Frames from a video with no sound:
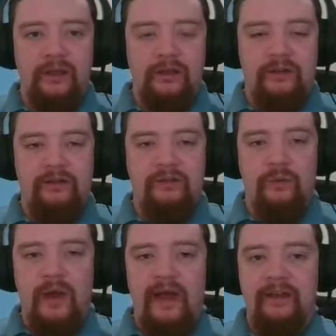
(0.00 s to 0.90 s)
this
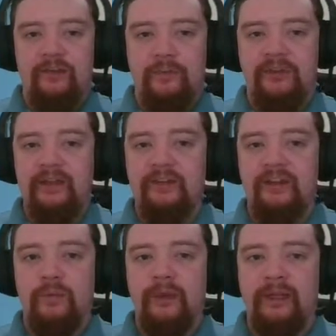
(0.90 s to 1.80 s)
square is
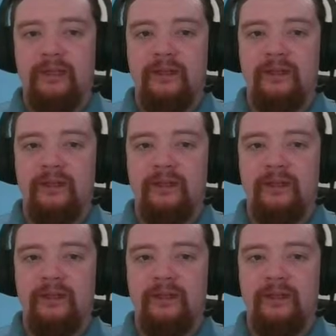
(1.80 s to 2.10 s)
potentially weak,